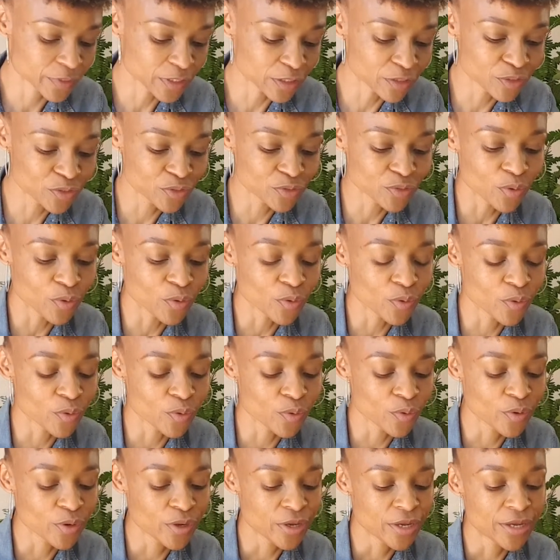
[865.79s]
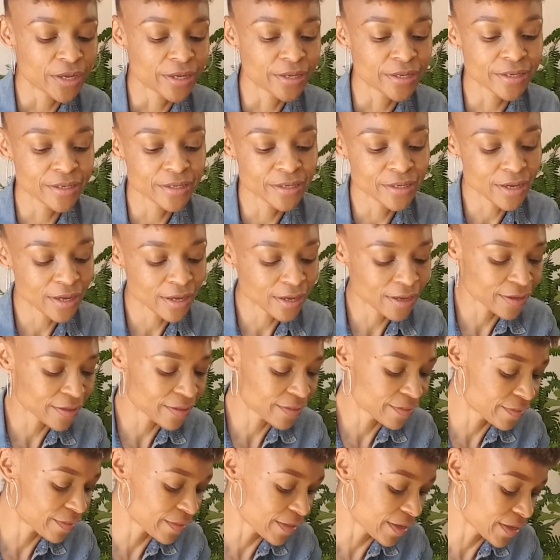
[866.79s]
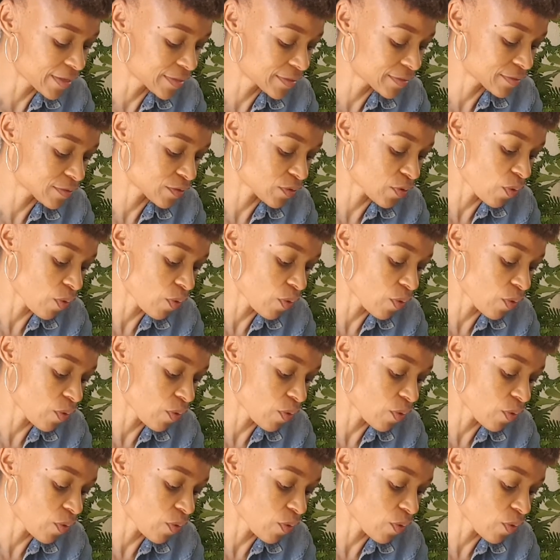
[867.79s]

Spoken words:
So yeah, that's